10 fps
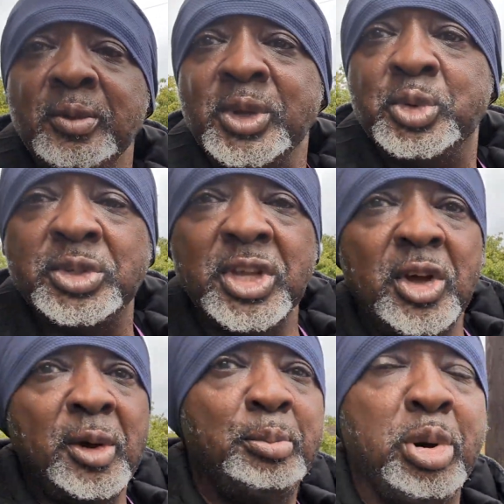which was
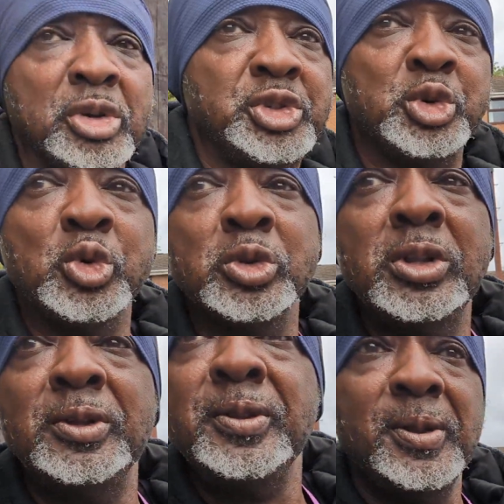a posh school
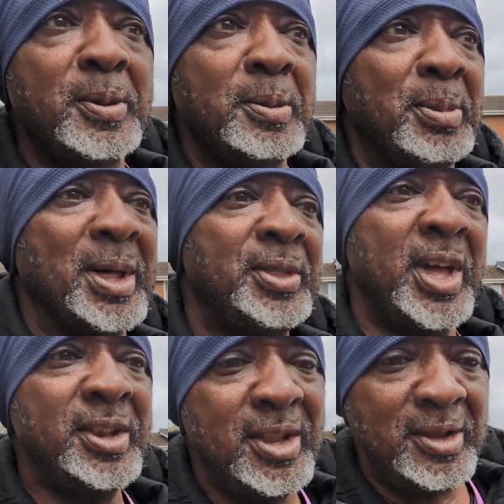back
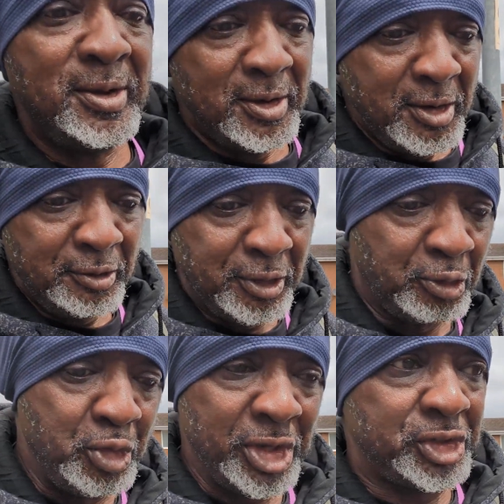then
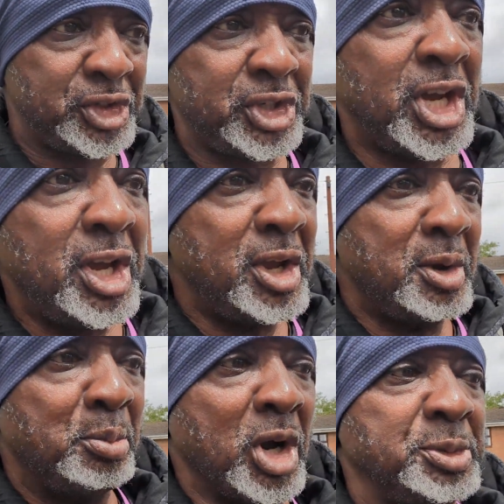for rich,
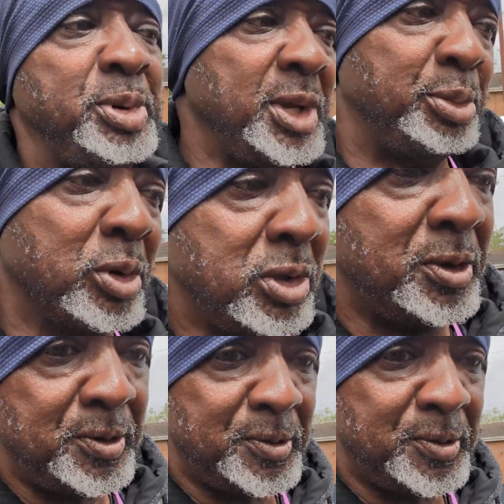posh people.